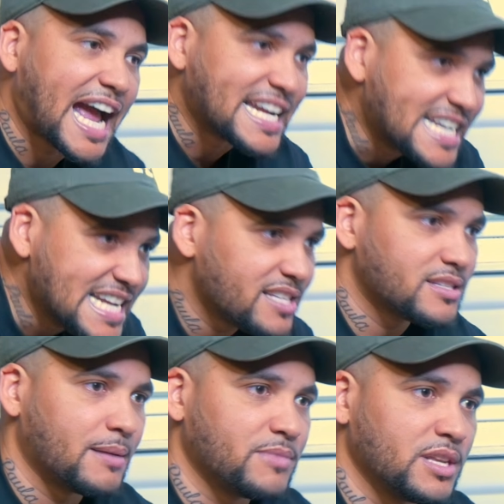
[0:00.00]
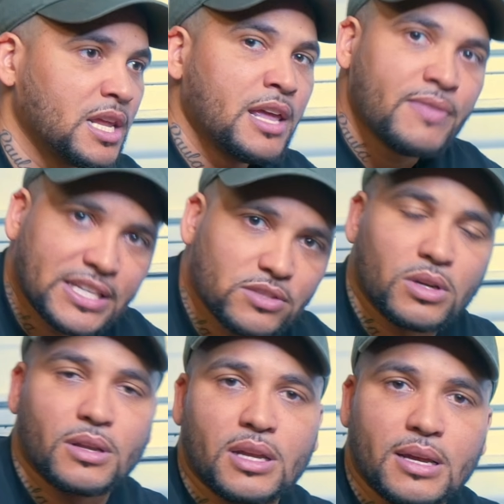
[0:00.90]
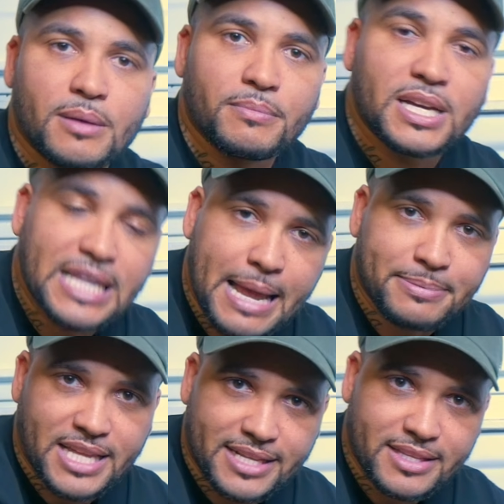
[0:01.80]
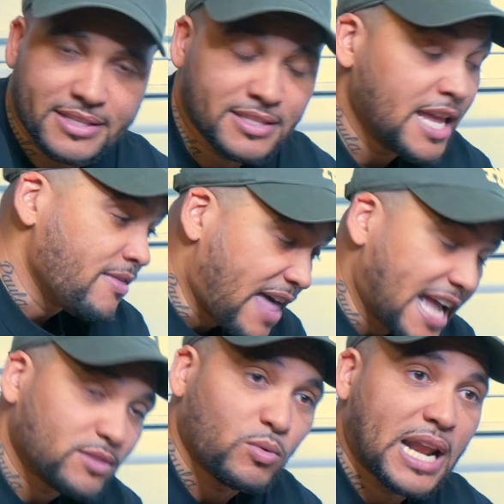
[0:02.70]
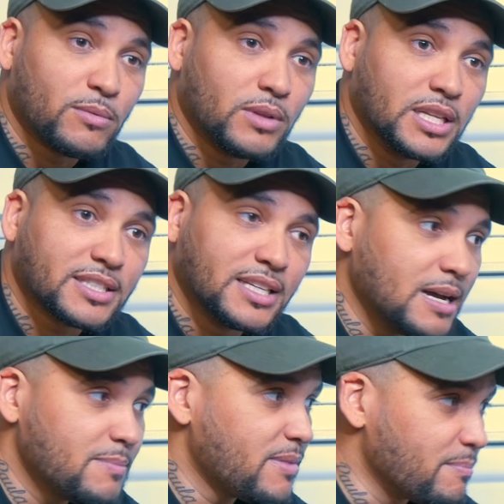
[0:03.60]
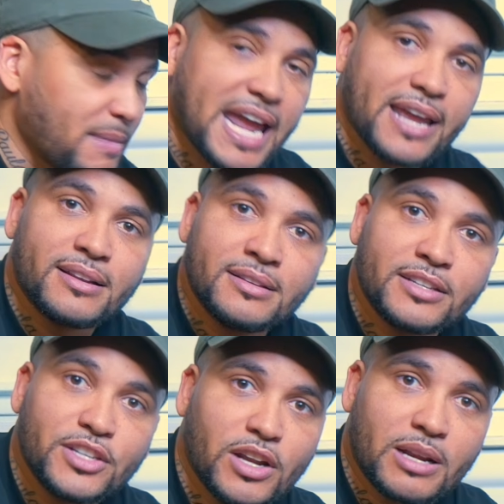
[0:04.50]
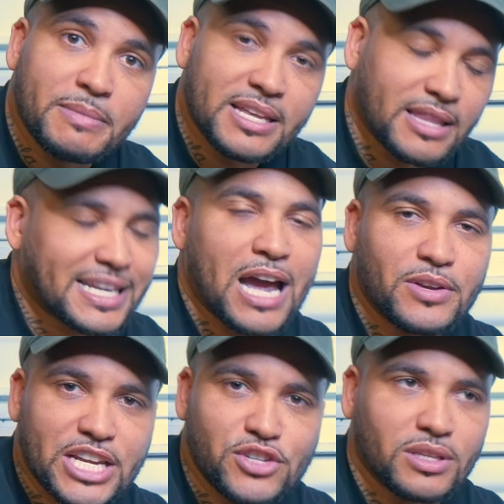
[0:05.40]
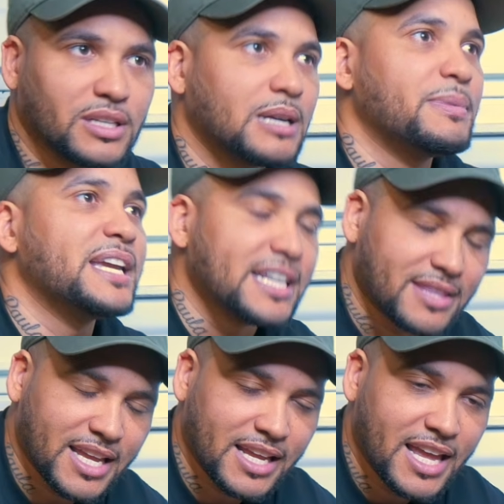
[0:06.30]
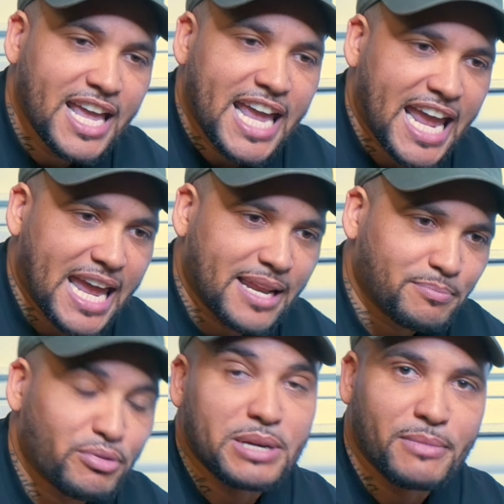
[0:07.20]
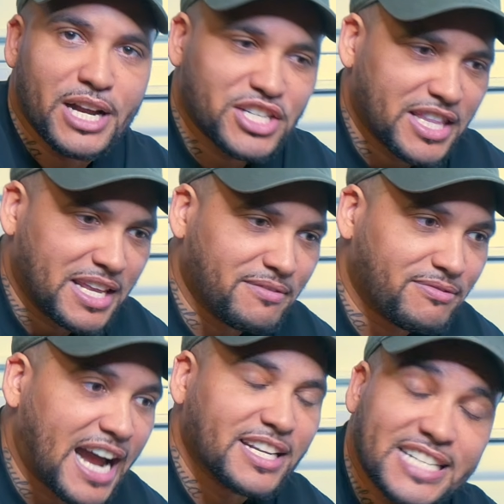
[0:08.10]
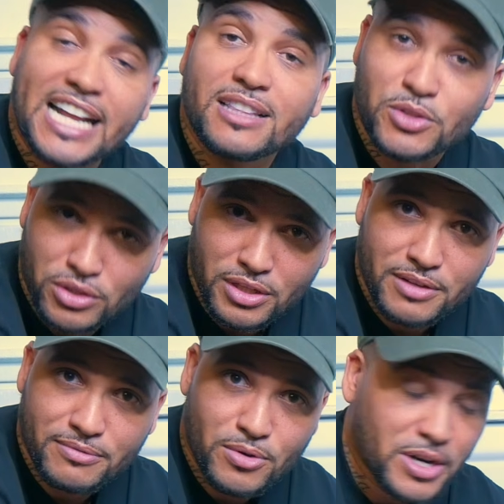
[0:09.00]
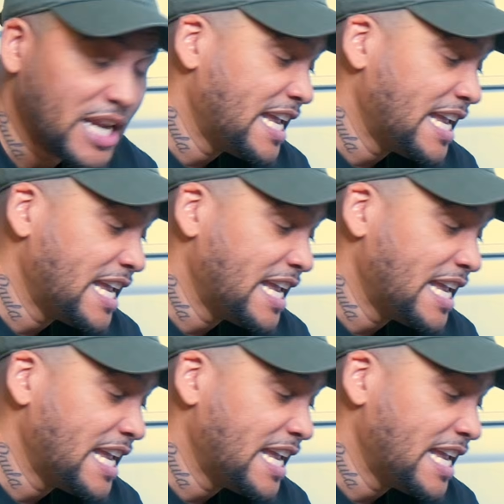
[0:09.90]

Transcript: I need something that's going to collapse like this. That's when I looked it up. Man, you know what I mean? Like nowadays you can look up anything and then find exactly what you're looking for.